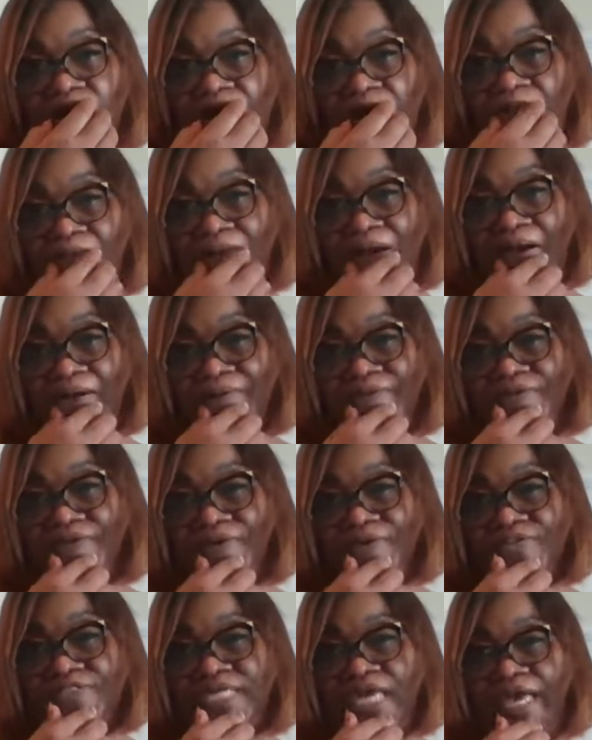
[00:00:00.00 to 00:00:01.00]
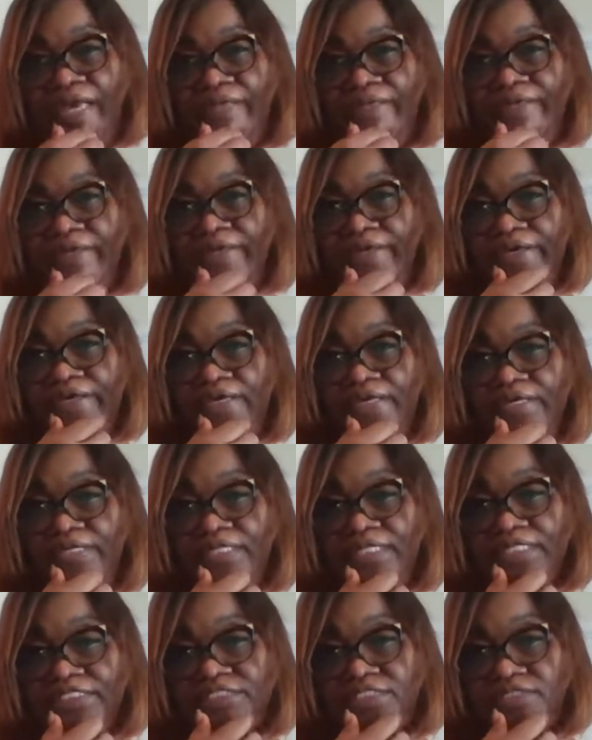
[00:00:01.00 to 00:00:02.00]
talk about. Those that
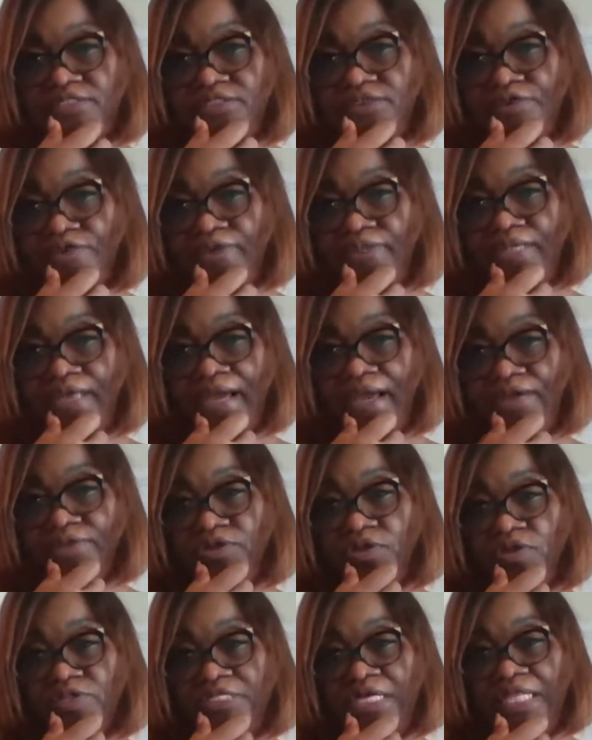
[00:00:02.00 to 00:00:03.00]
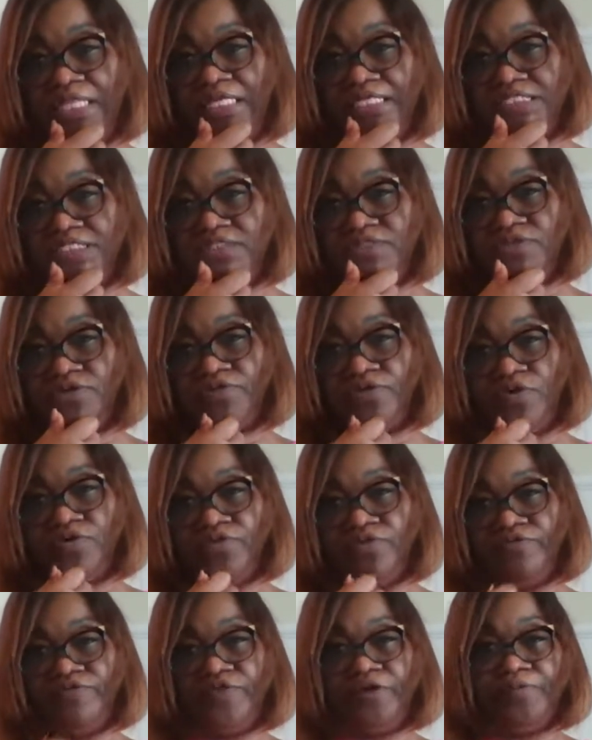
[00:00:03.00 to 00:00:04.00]
listen to it now, those that listen to it
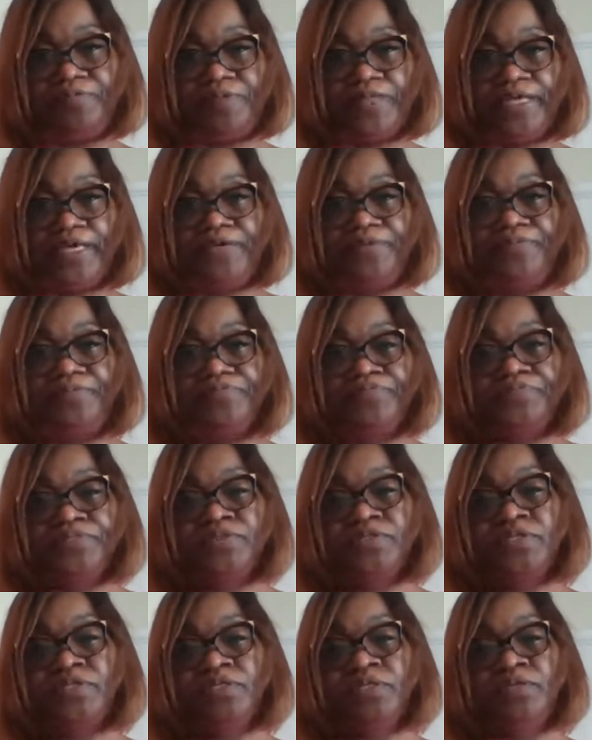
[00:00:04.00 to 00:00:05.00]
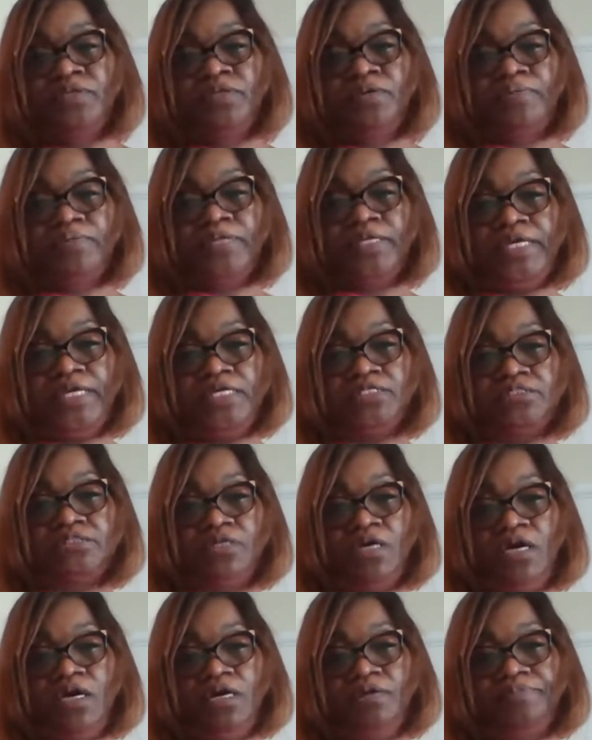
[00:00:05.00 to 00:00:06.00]
on the replay, please
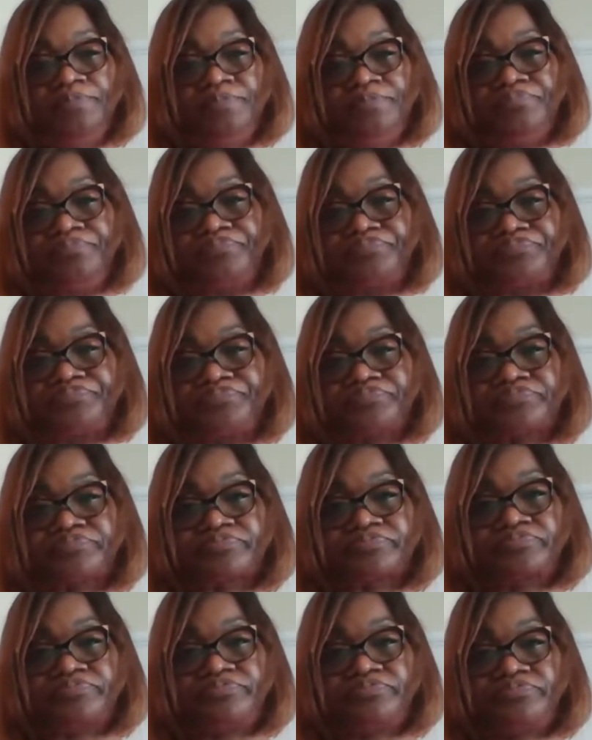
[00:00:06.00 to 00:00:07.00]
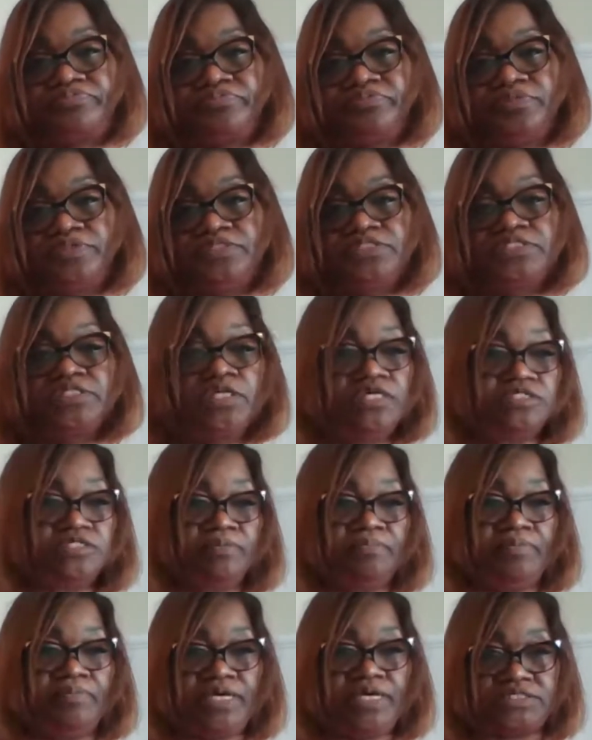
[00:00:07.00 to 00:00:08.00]
send us
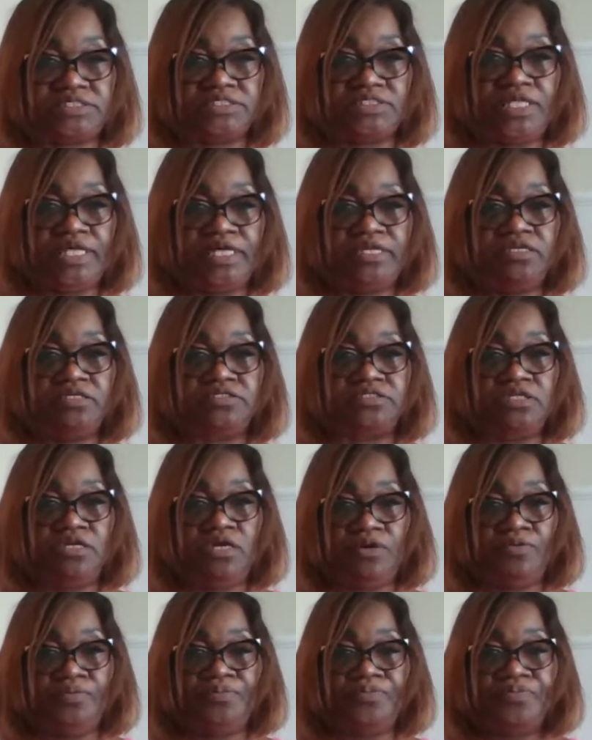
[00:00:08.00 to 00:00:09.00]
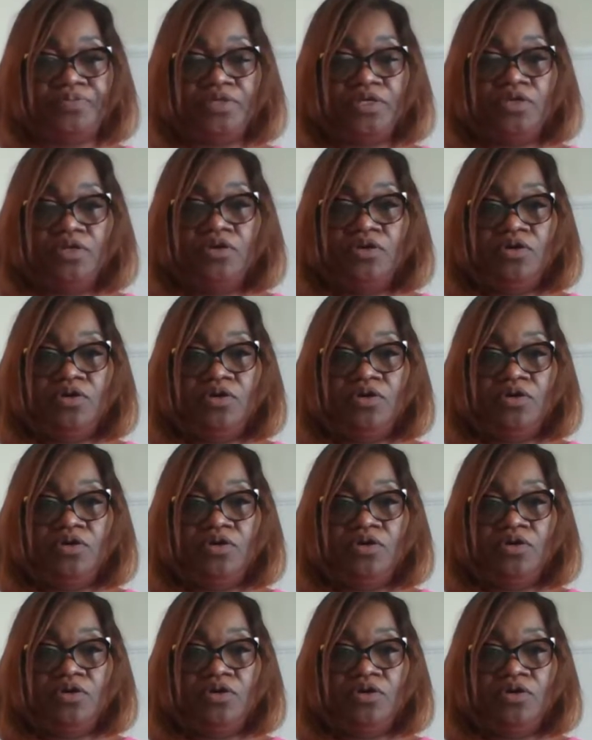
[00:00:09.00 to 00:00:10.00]
a message letting us know
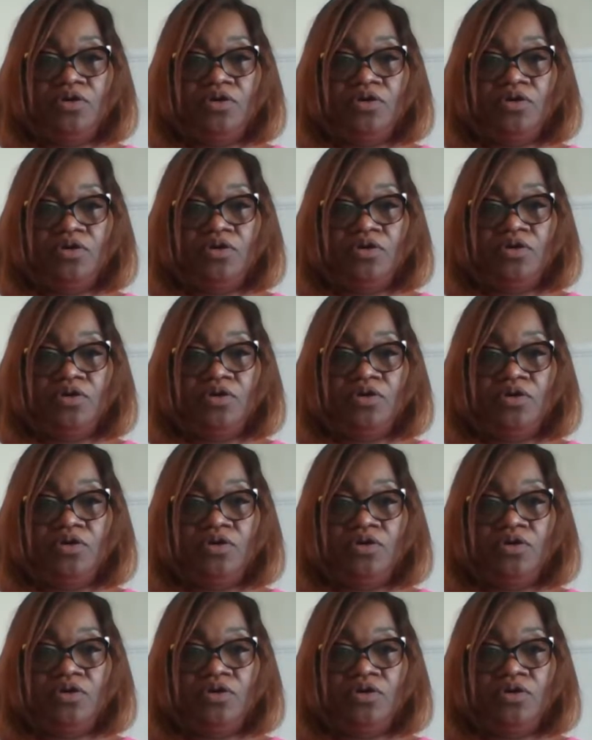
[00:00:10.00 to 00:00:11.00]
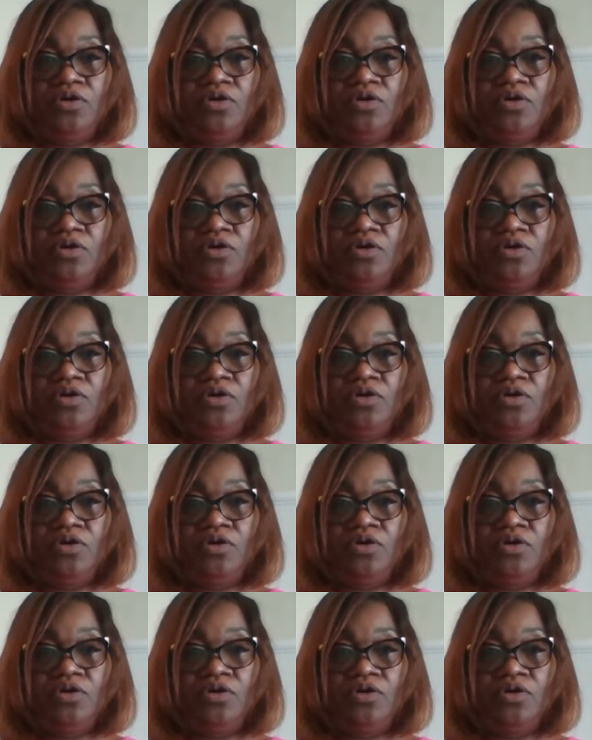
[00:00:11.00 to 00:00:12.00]
what topic that you would like to
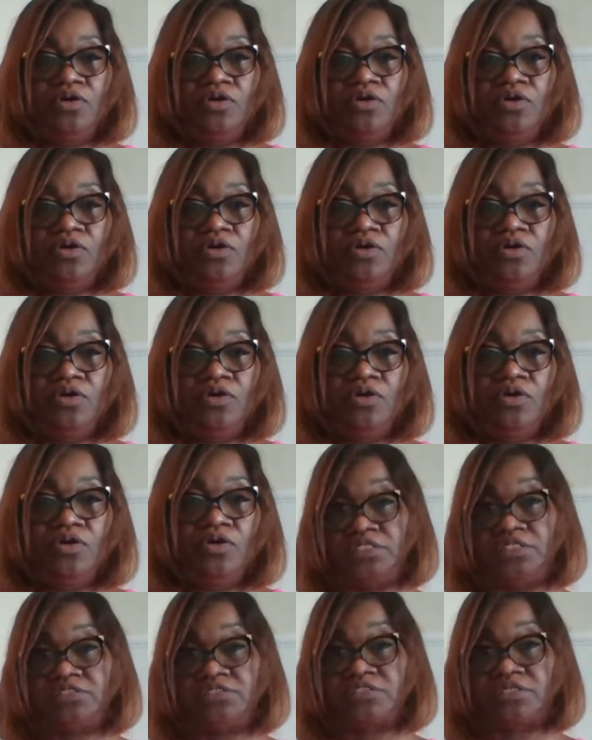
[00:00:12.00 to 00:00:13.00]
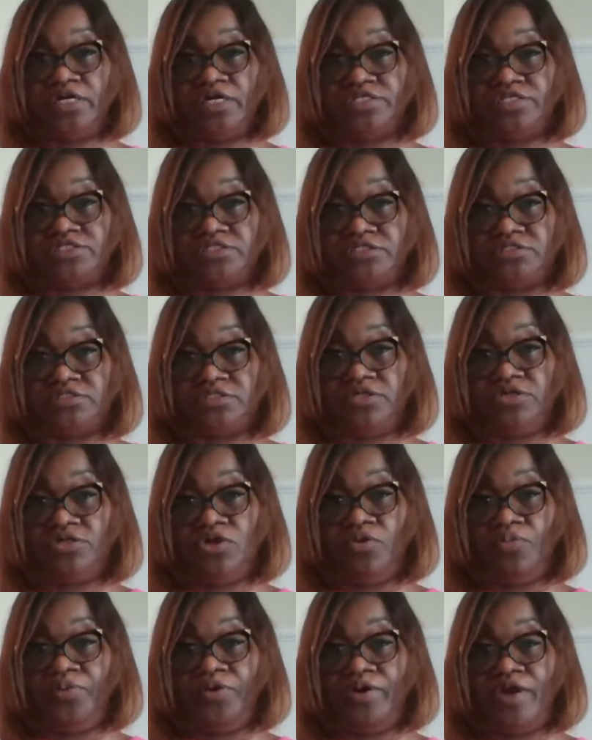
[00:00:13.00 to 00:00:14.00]
see in this discussions. We're
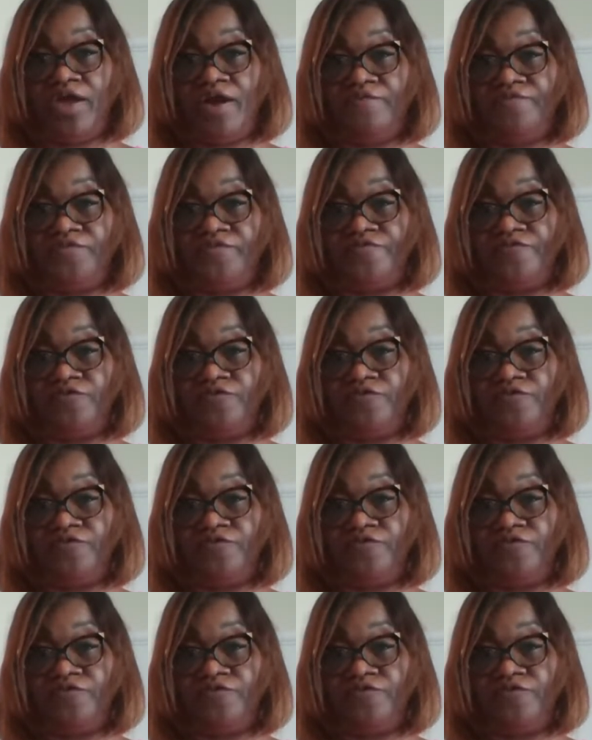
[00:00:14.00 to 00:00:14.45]
gonna have